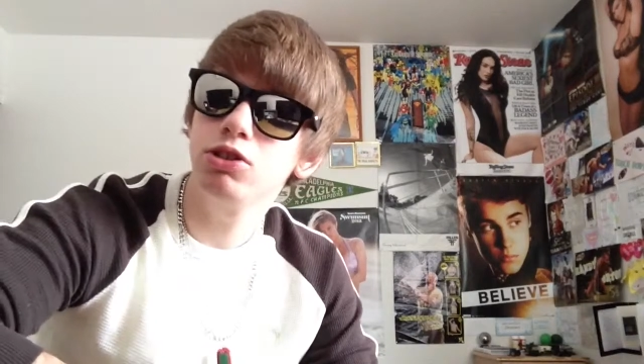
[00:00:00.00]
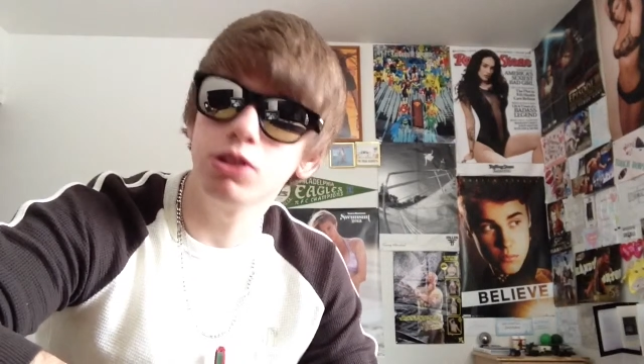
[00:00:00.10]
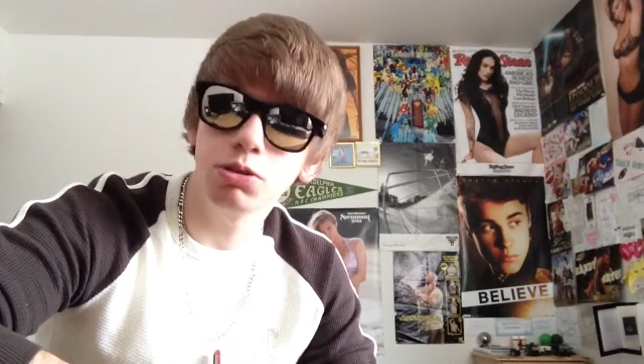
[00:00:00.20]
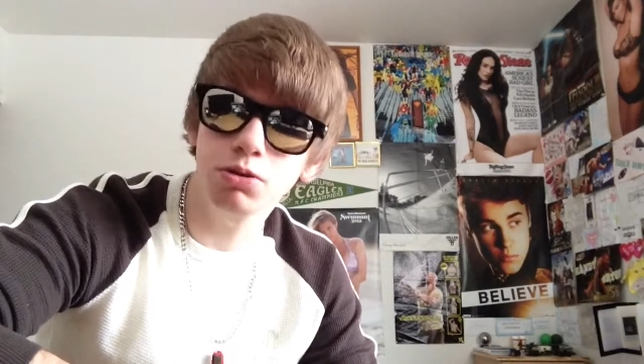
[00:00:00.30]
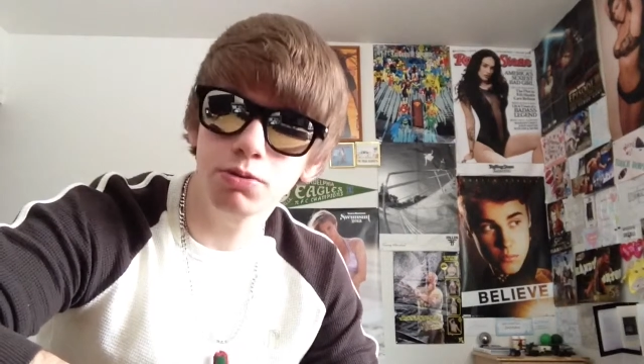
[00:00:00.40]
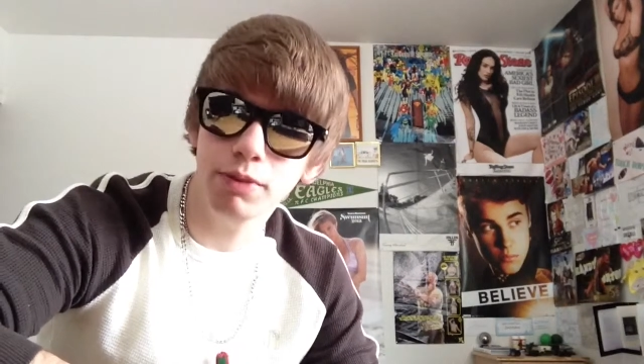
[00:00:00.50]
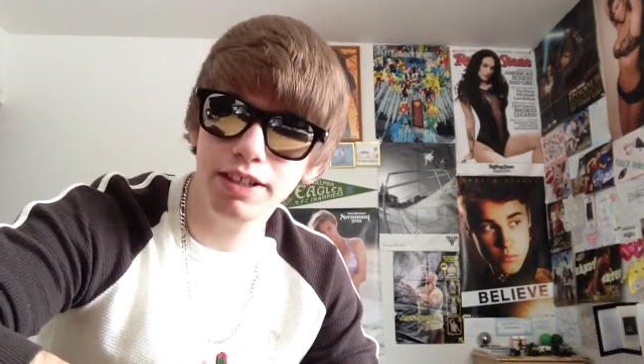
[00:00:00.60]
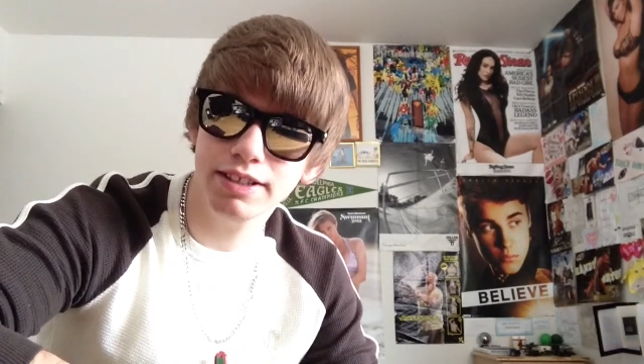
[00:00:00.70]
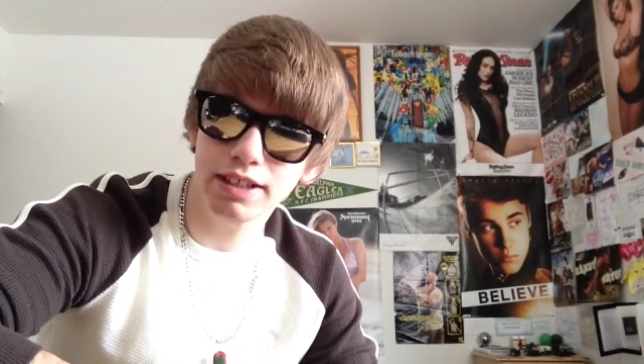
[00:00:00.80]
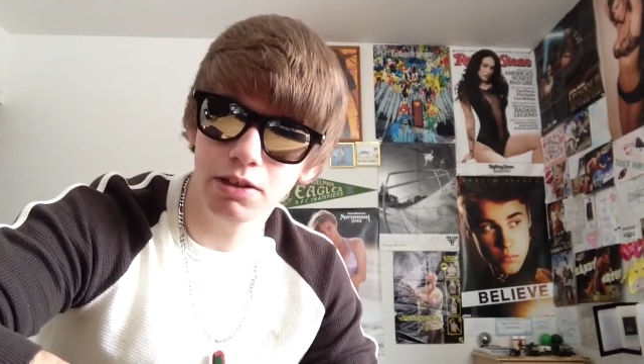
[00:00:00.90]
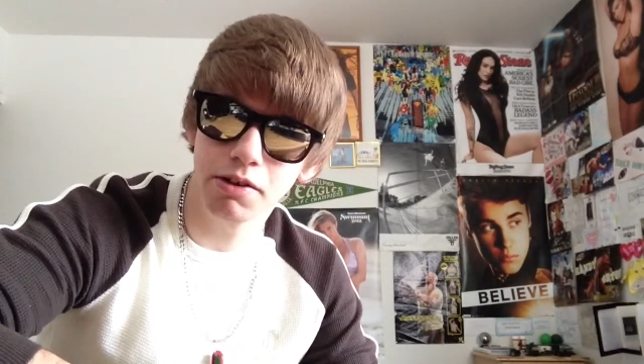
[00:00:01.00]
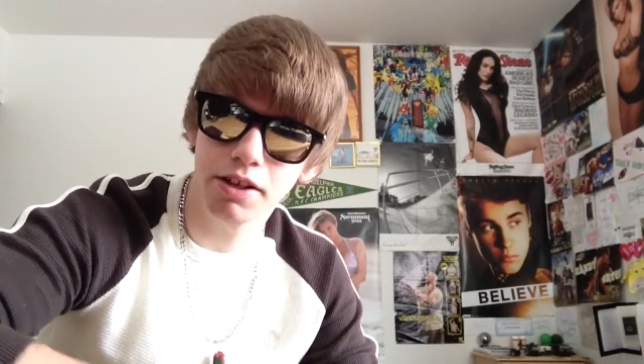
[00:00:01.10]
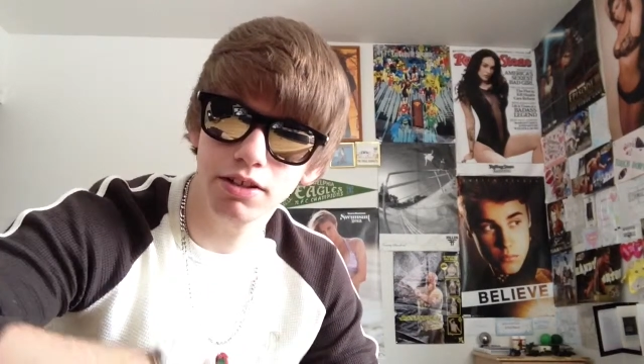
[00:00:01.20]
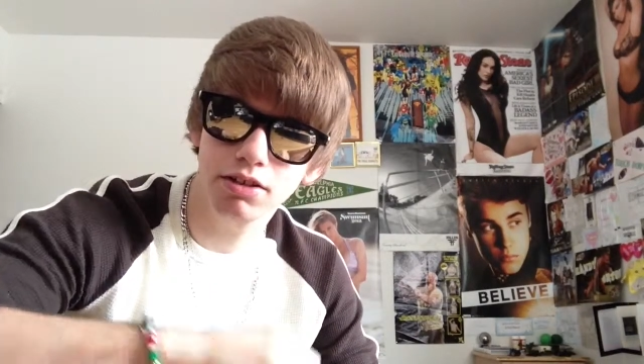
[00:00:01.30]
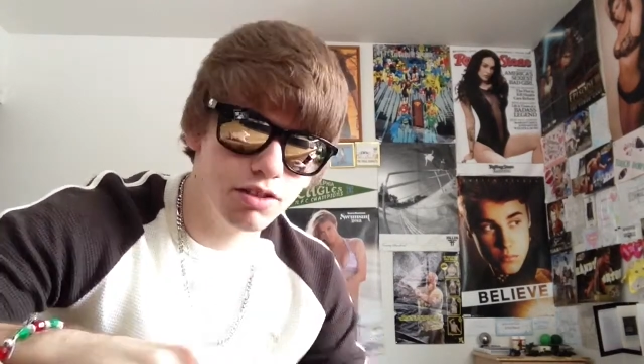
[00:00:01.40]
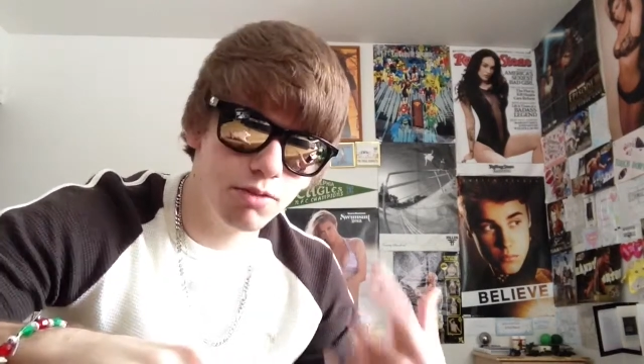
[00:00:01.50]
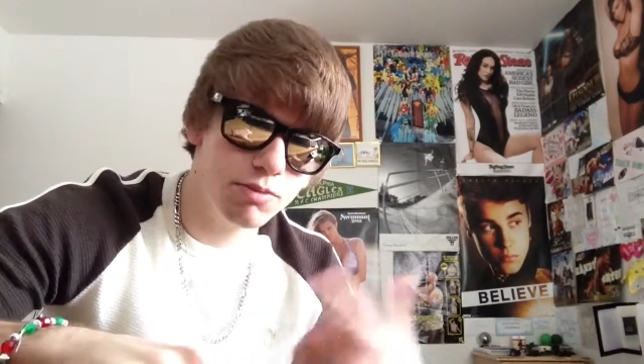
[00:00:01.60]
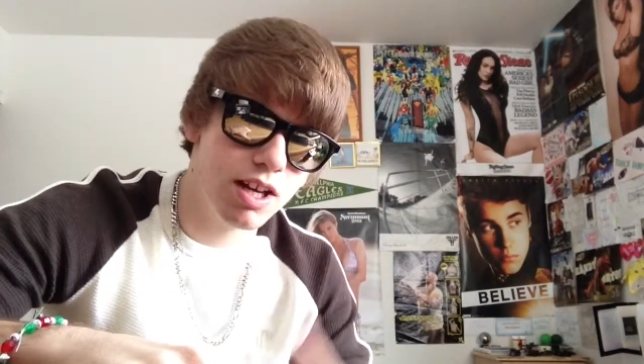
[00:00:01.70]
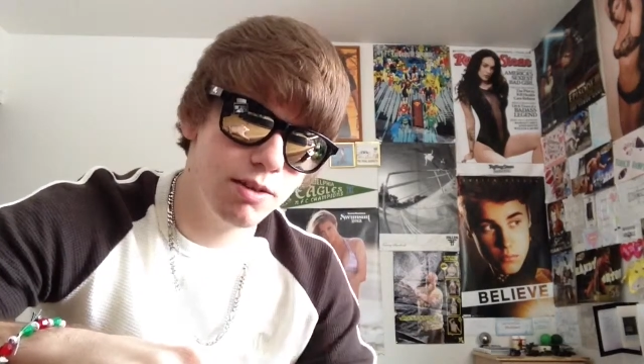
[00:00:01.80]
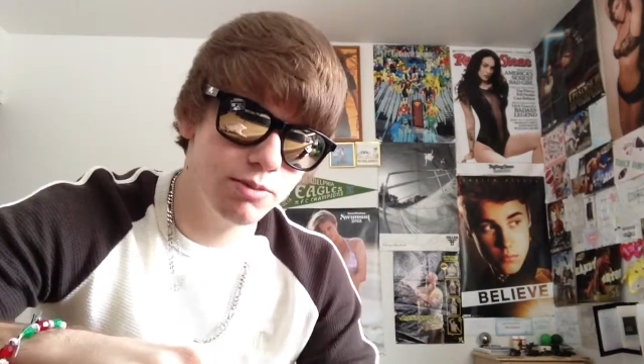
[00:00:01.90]
Those are my cigarettes.
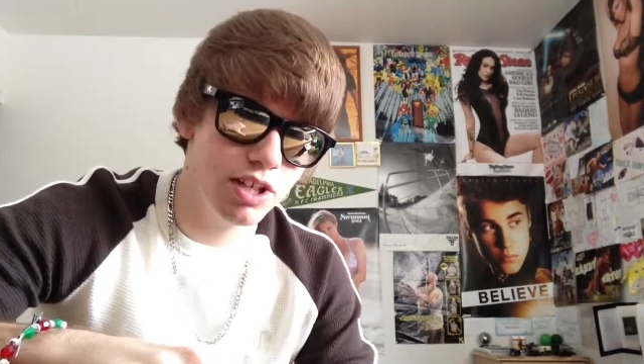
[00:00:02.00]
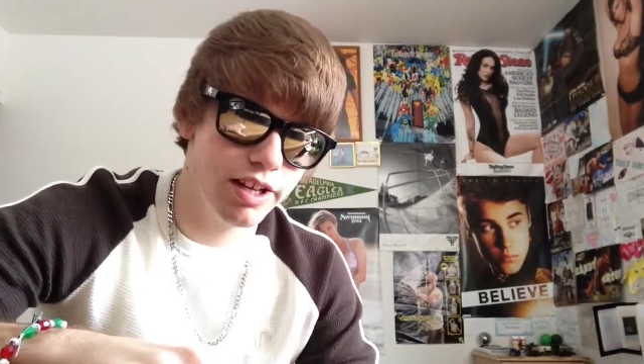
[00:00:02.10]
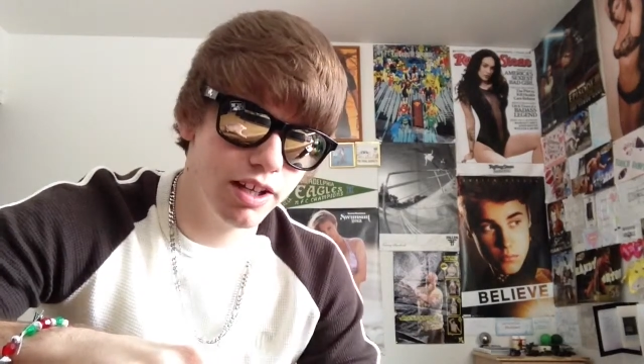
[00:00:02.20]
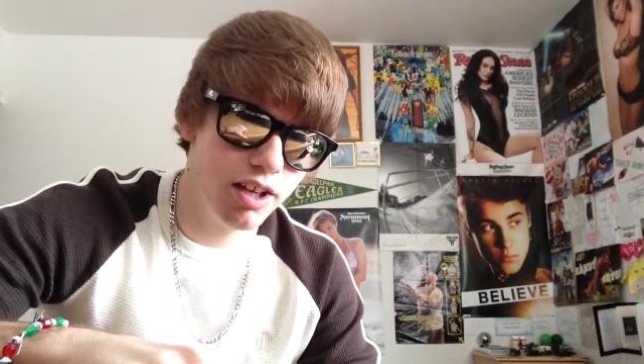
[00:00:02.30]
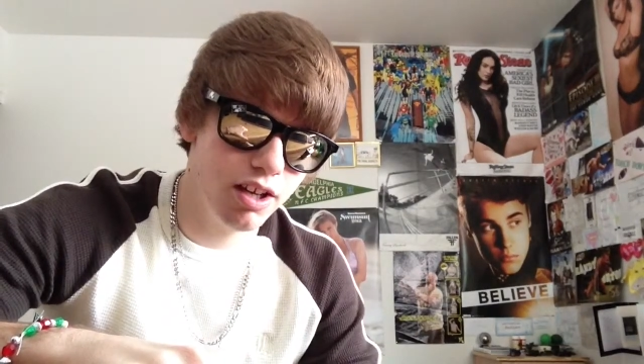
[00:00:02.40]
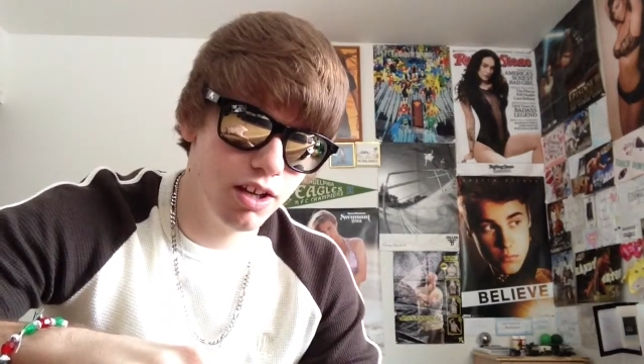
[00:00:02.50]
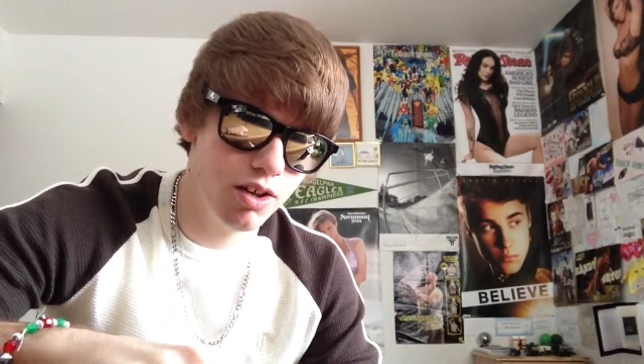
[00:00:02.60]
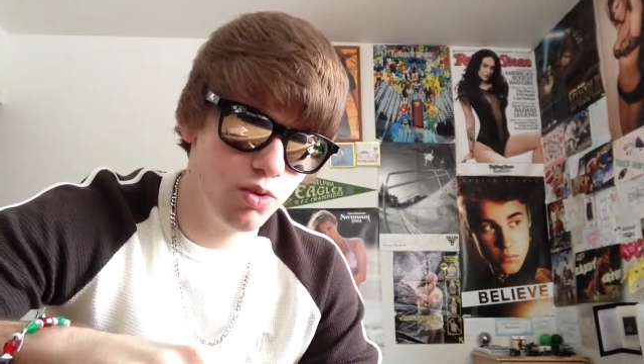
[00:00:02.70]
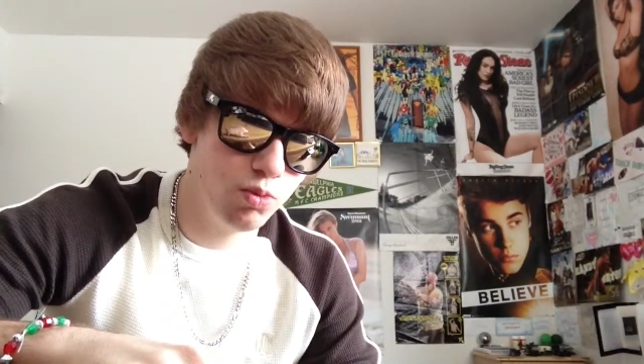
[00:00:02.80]
Sometimes I uh,